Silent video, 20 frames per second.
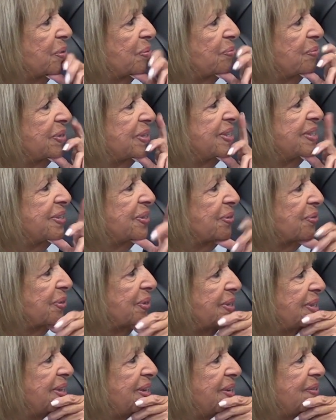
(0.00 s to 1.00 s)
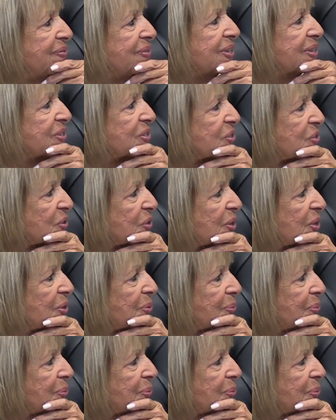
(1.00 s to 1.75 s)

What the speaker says: for dinner on the Evening Star